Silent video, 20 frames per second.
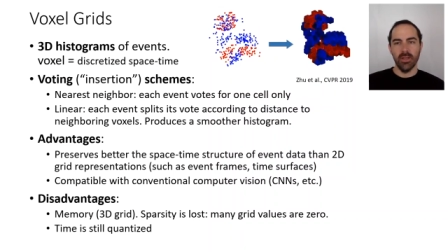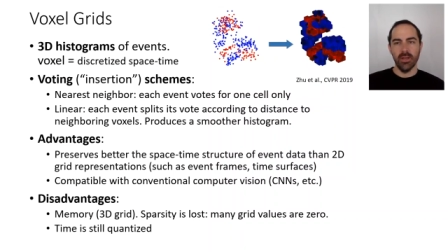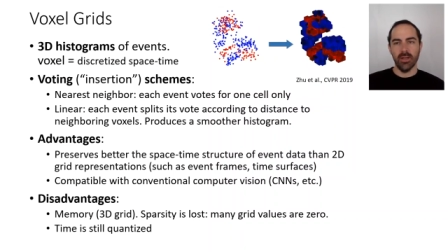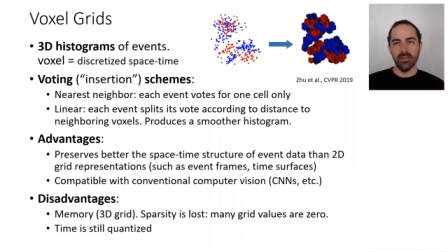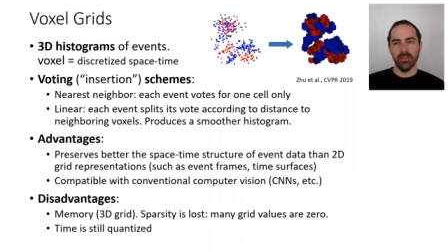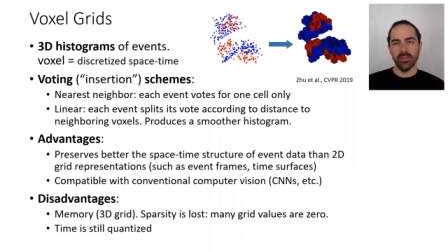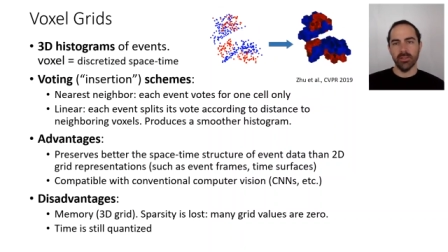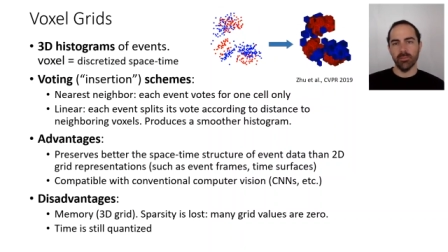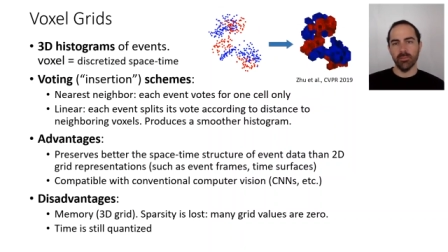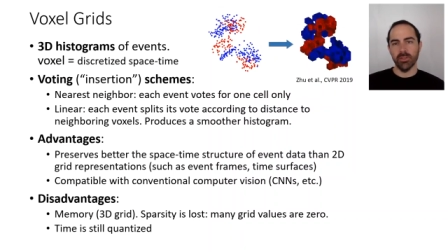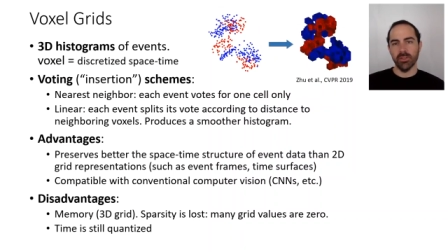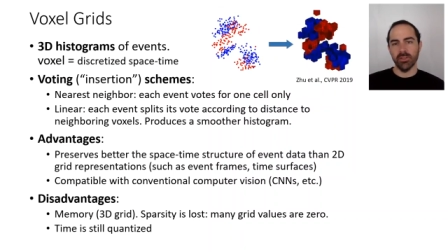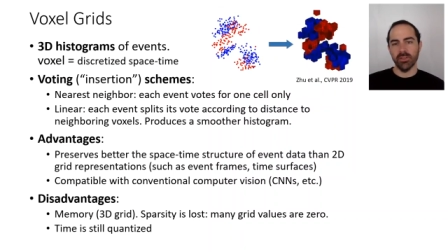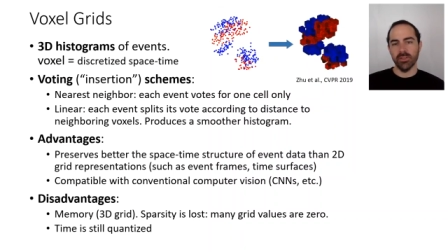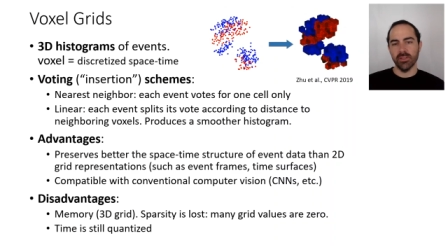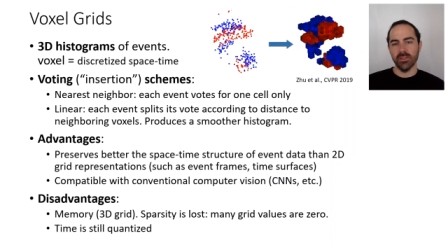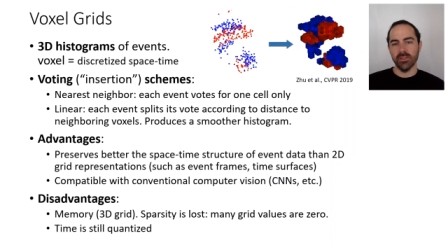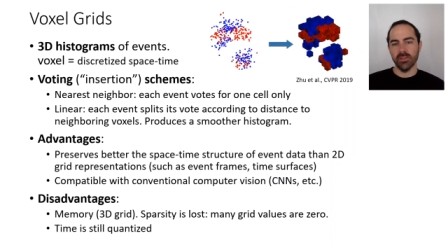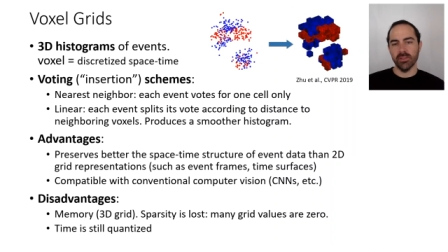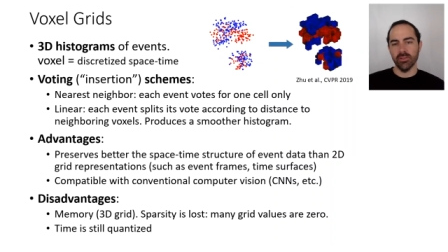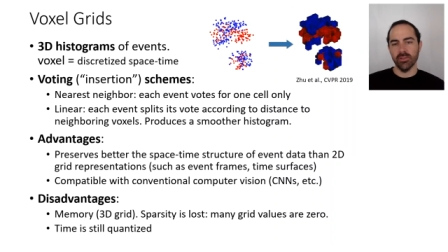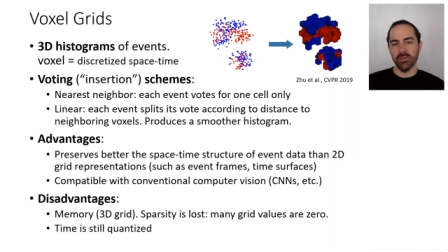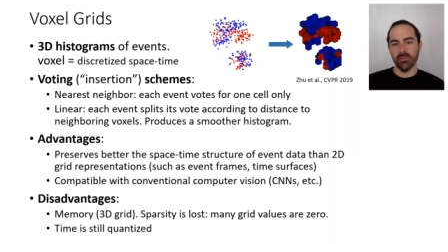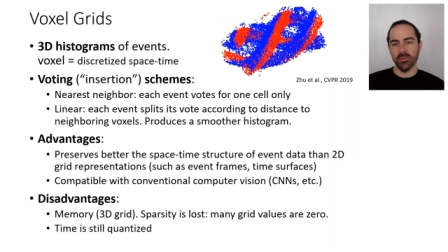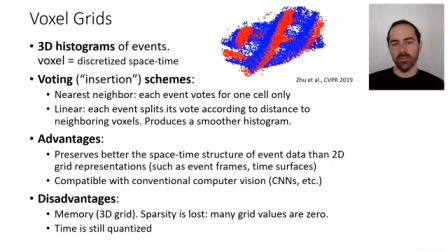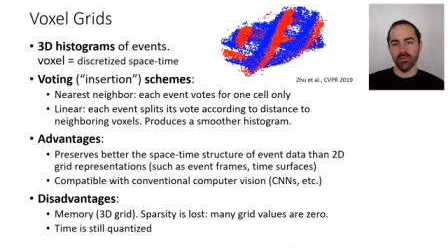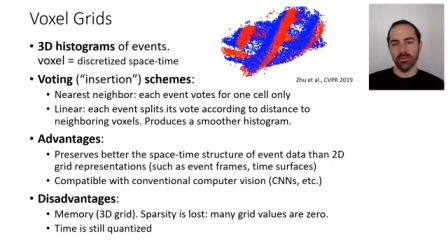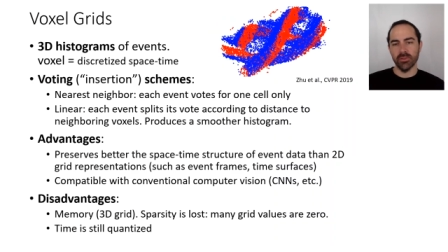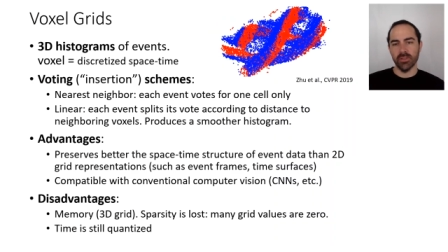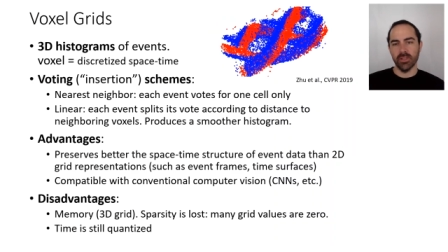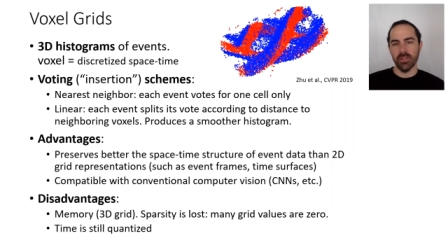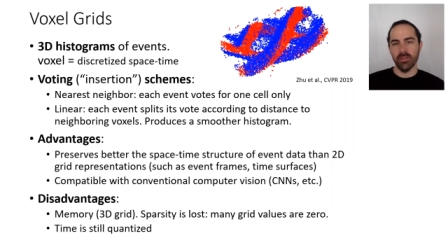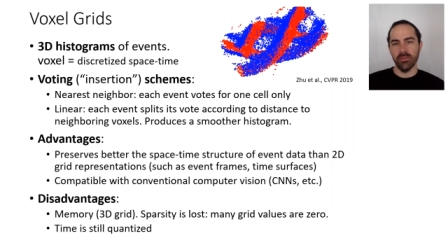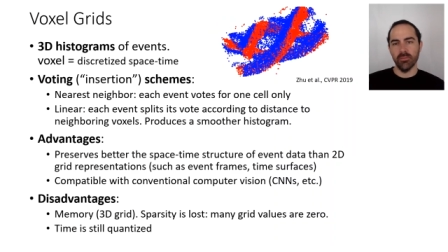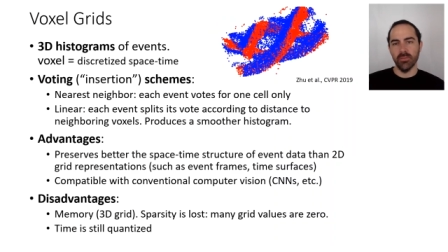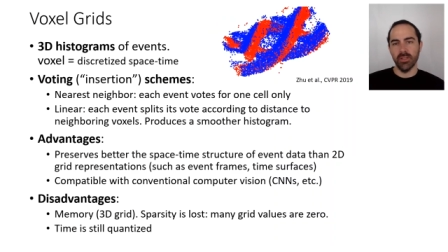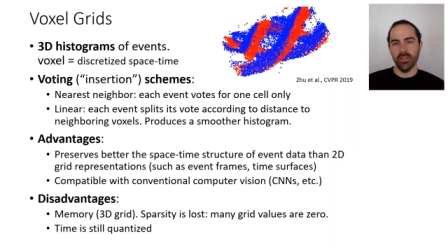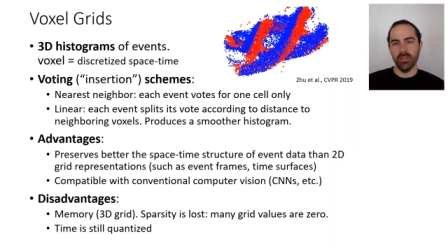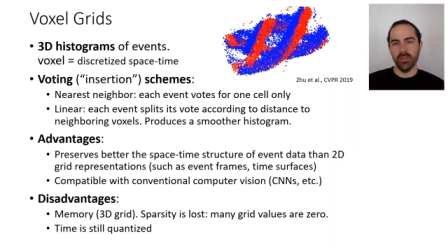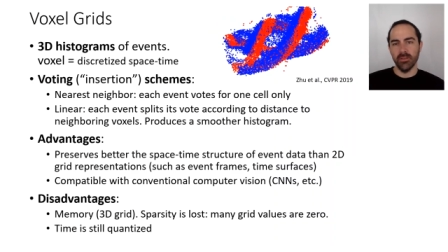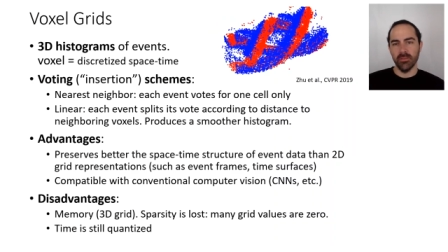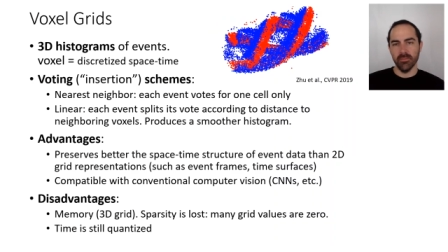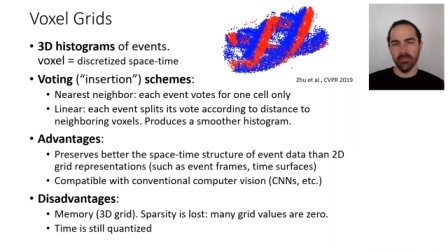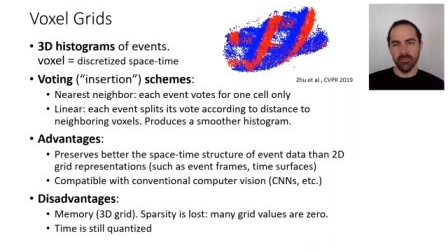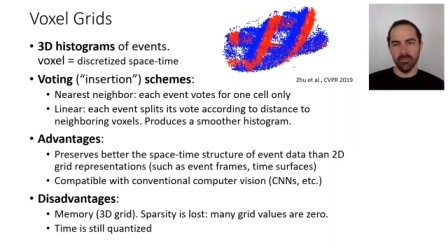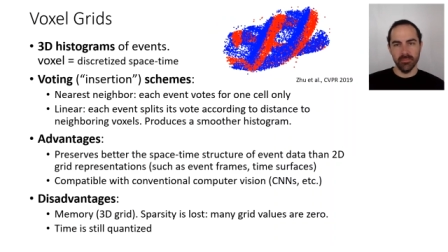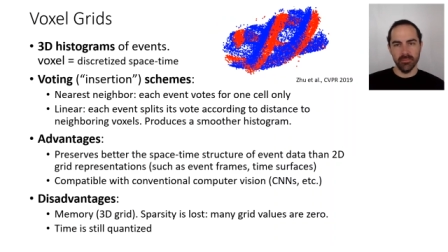and the sparsity is lost because now many